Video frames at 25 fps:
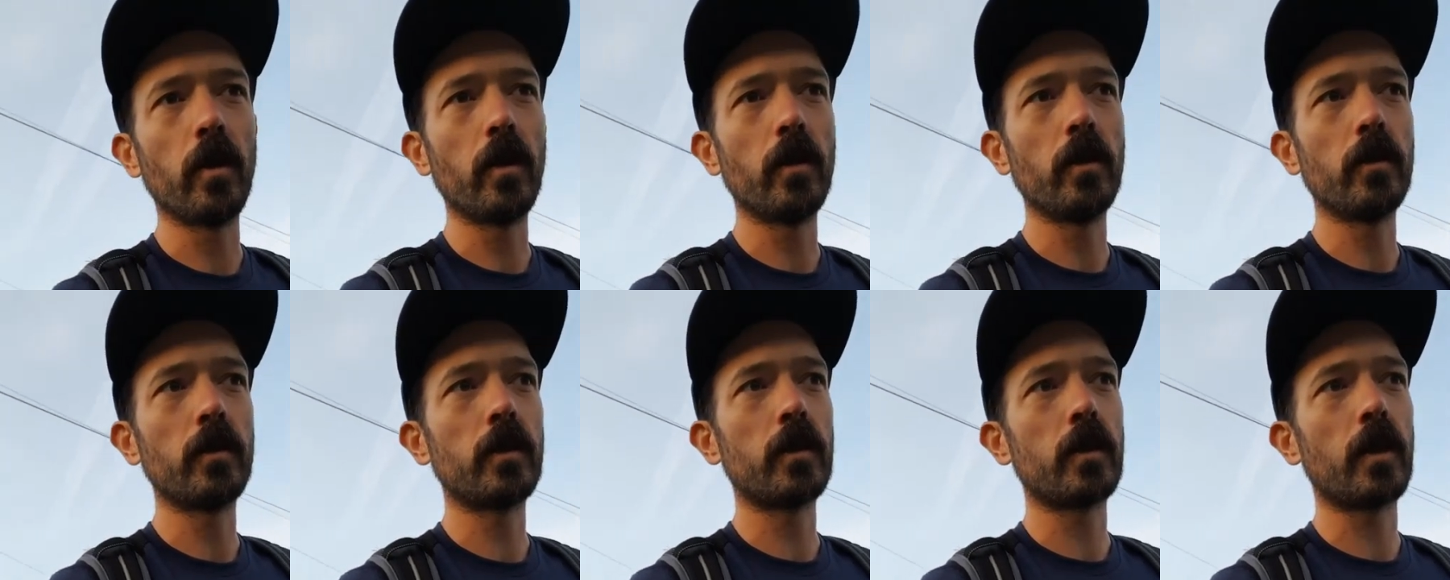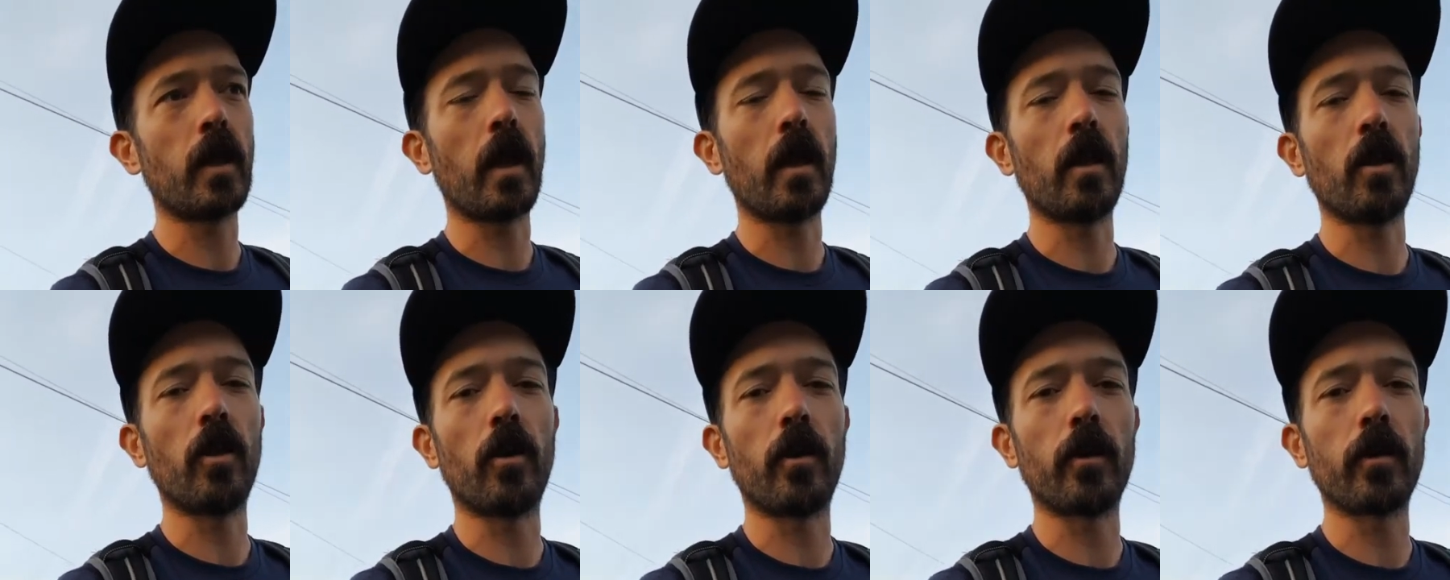
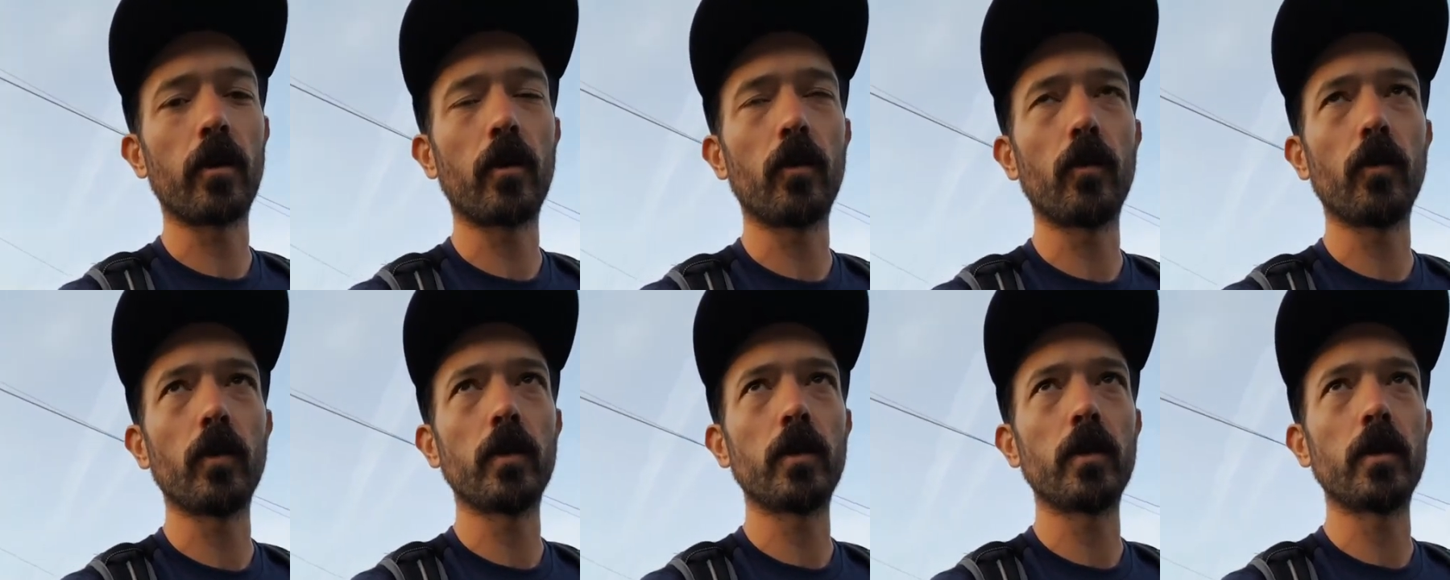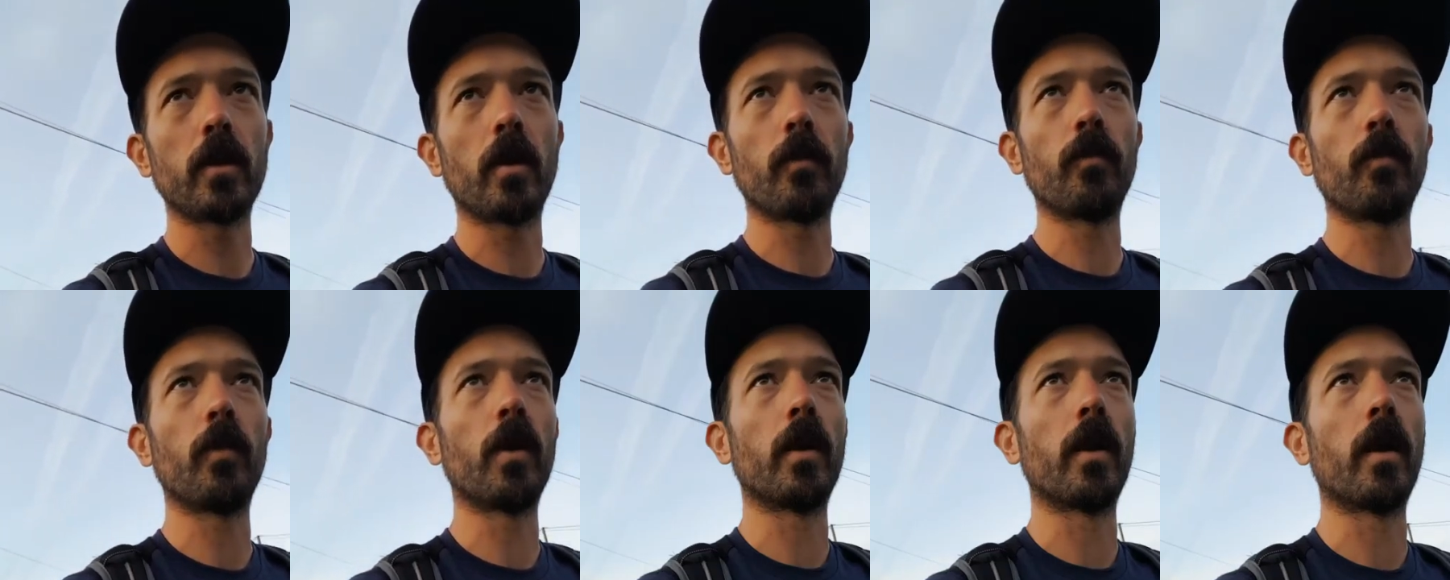stay longer with
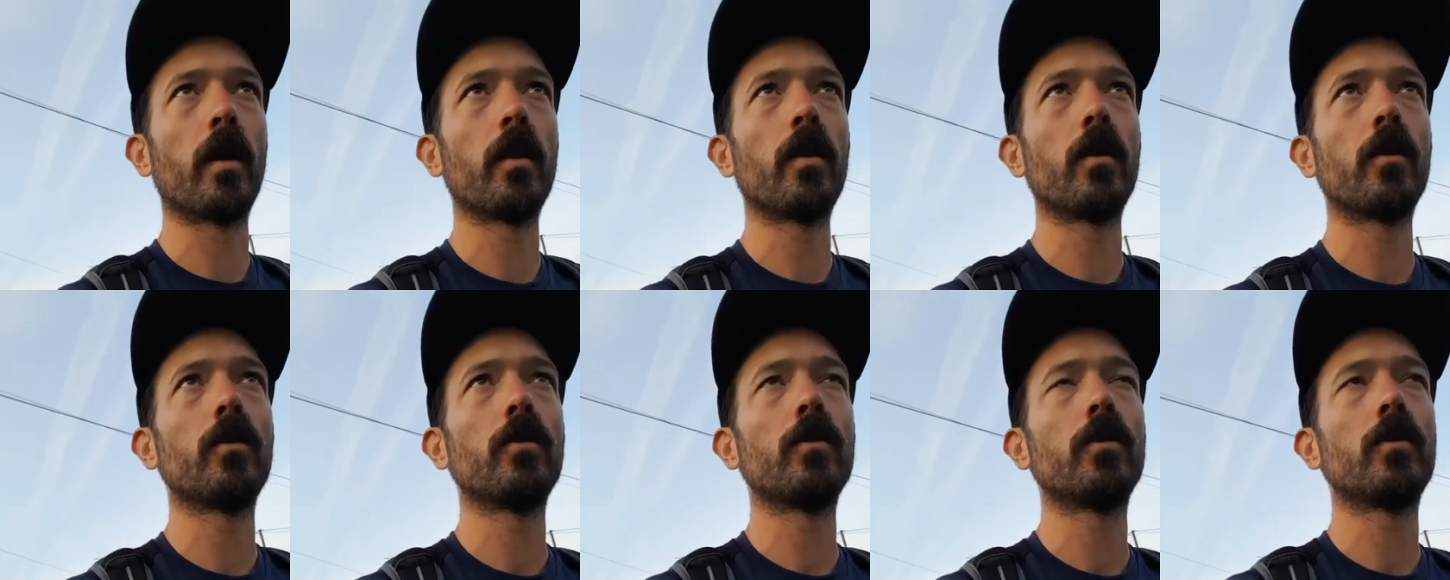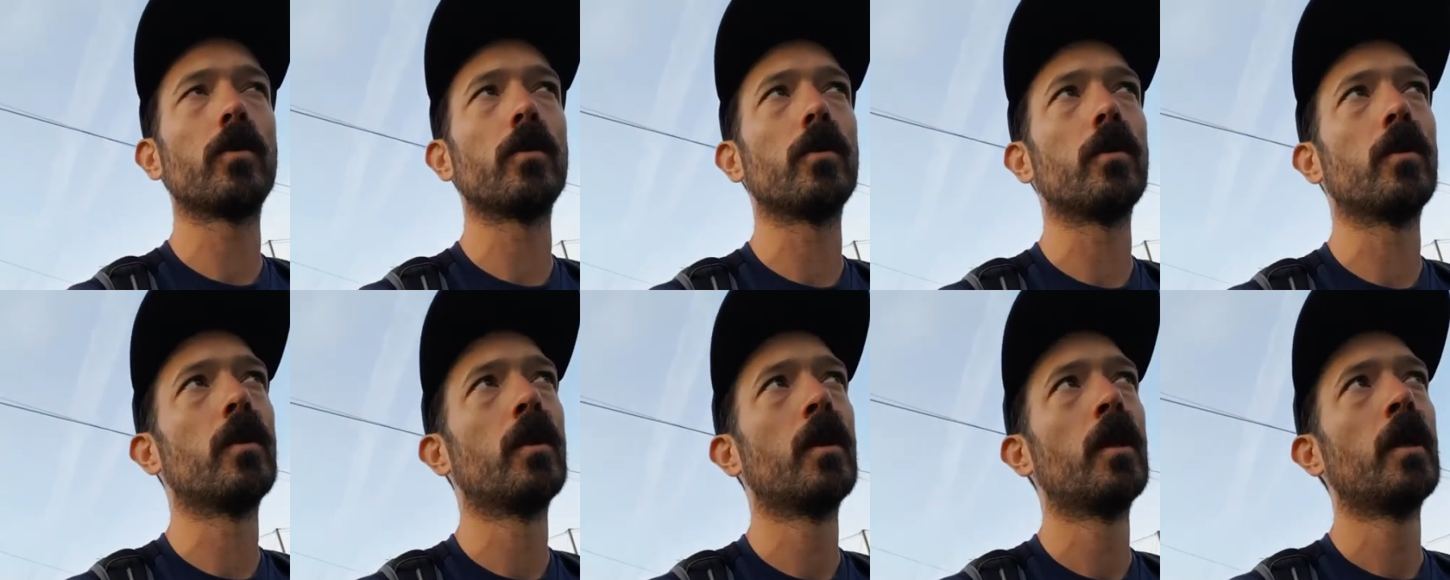some than others.
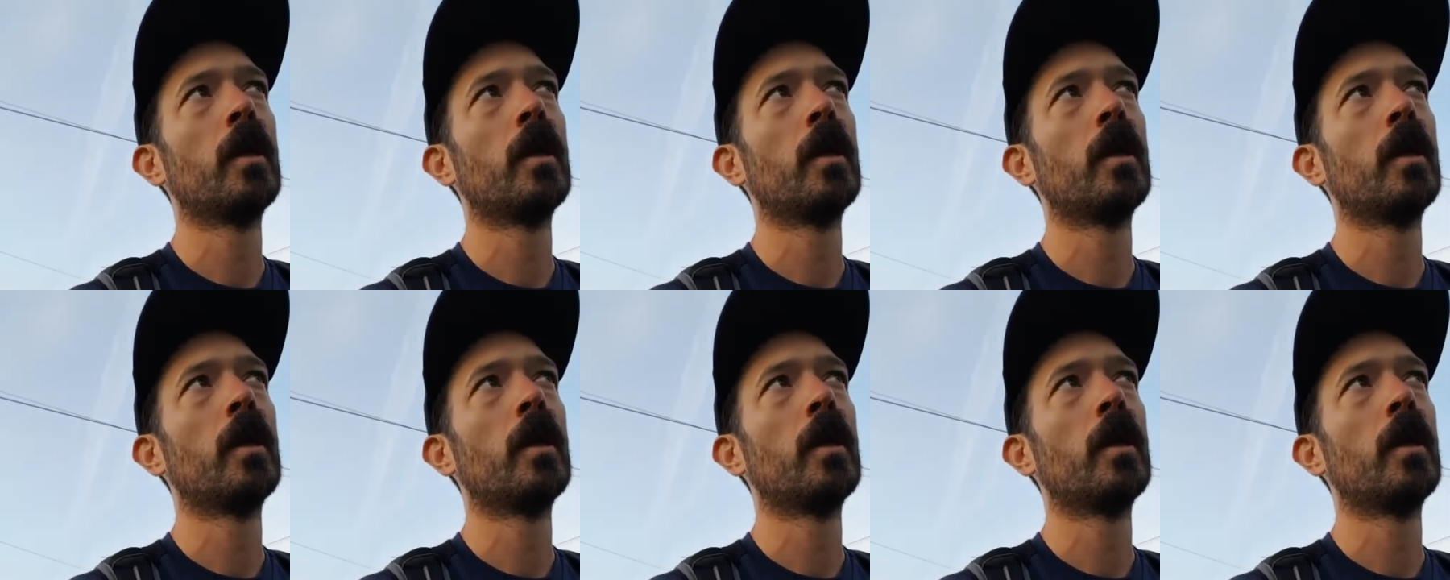And